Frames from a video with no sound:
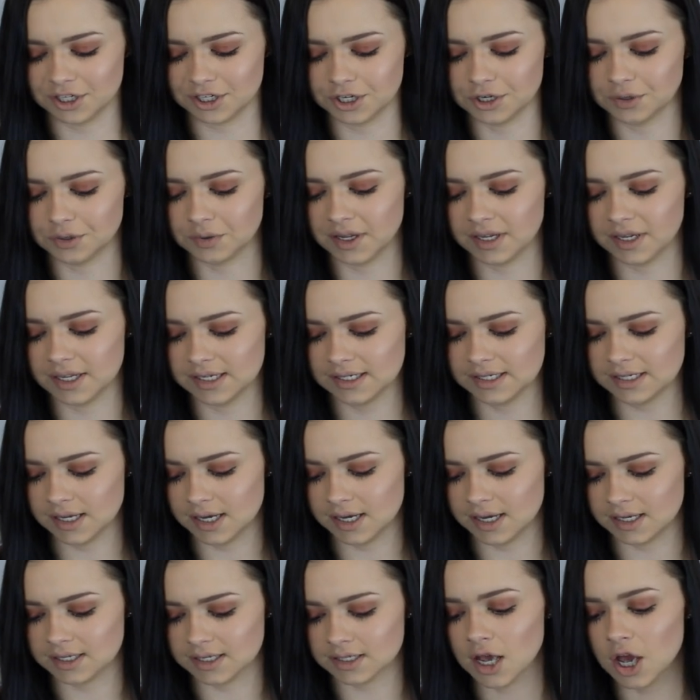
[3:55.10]
too. This
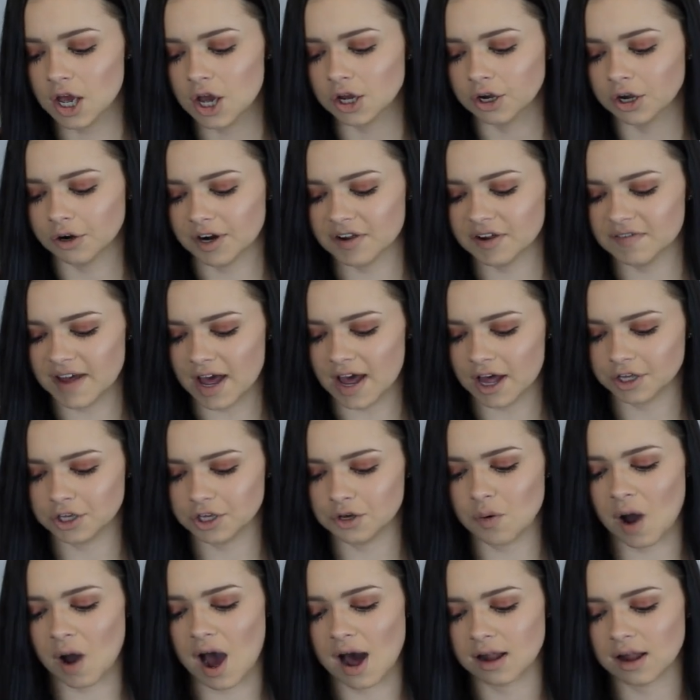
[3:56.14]
is Great
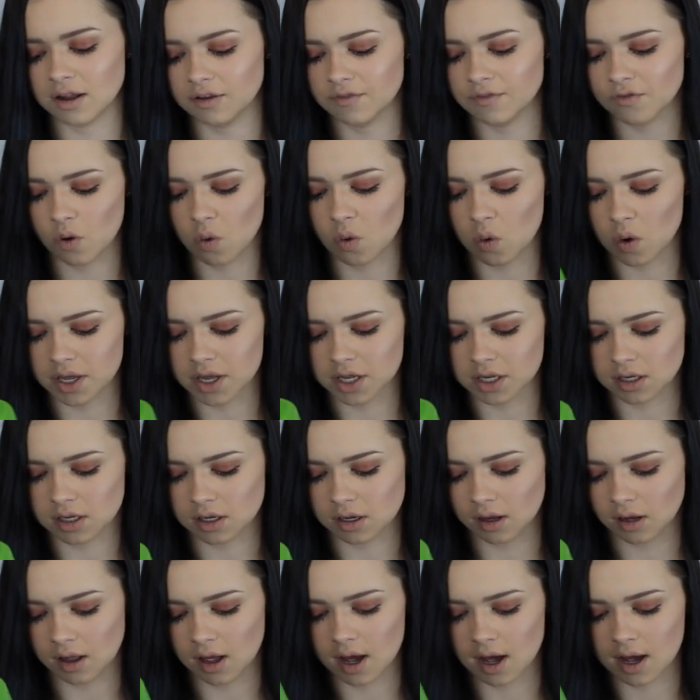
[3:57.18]
Value olive
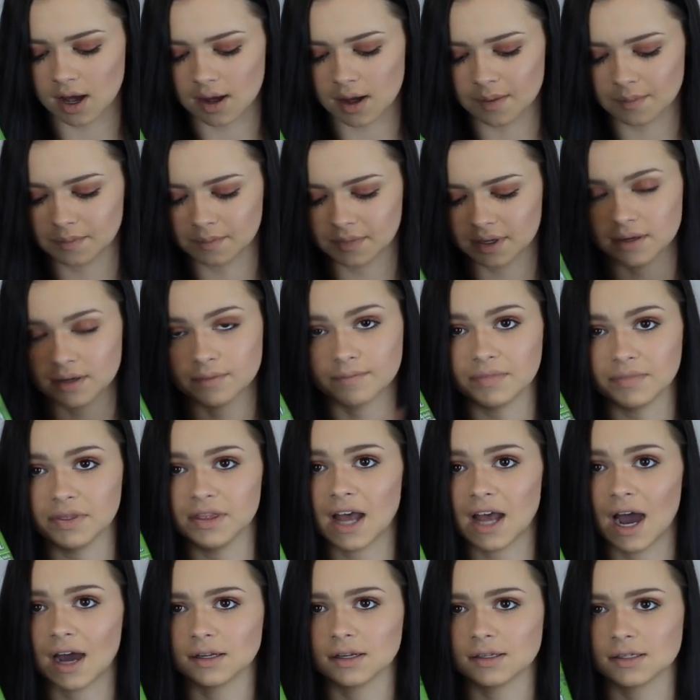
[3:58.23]
oil um,
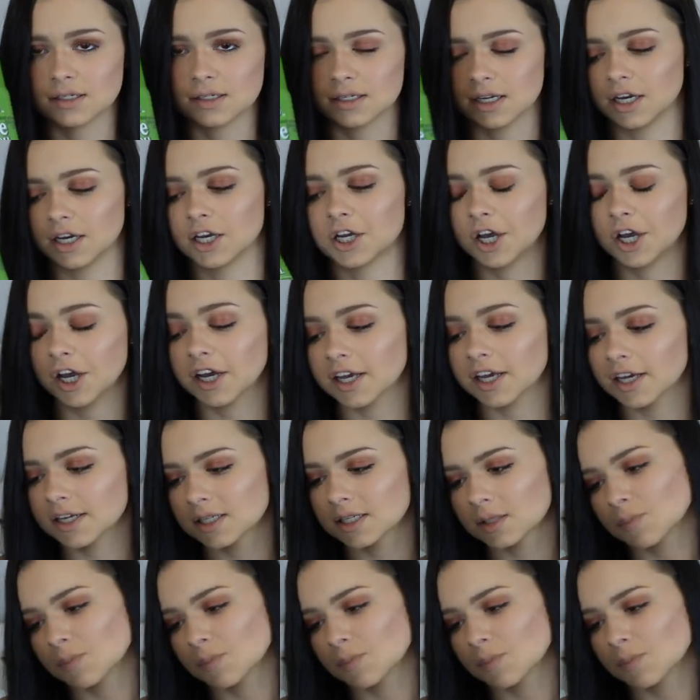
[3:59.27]
non-stick cooking